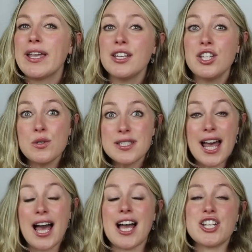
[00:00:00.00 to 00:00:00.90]
can use
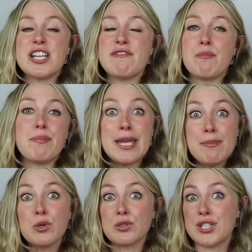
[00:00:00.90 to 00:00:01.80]
that actually for
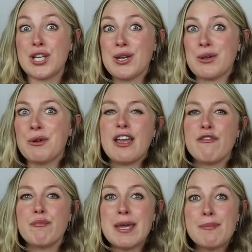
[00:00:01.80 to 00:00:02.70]
people too.
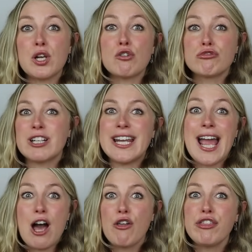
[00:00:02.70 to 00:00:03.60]
If people are really
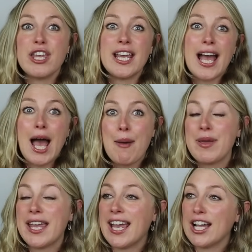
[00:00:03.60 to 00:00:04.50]
healthy,
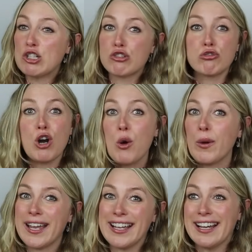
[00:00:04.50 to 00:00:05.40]
happy,
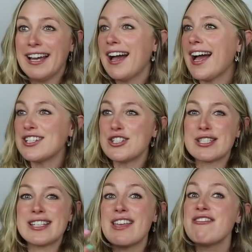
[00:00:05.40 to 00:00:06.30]
growing, and
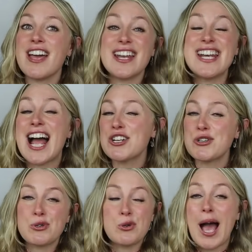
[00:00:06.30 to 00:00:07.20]
just in their
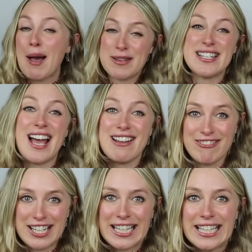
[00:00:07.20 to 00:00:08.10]
natural habitat
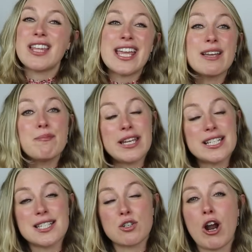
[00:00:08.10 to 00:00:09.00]
really, they can be
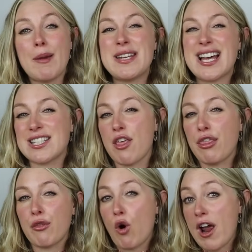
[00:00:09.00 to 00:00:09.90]
described as
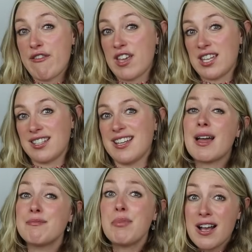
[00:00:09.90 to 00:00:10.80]
thriving.
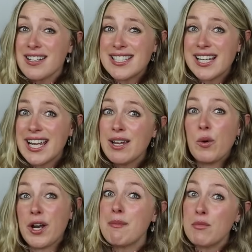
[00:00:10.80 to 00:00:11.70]
And personally,
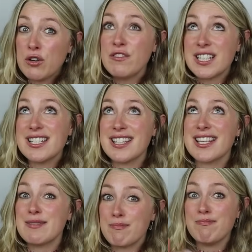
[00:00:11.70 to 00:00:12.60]
when I moved into this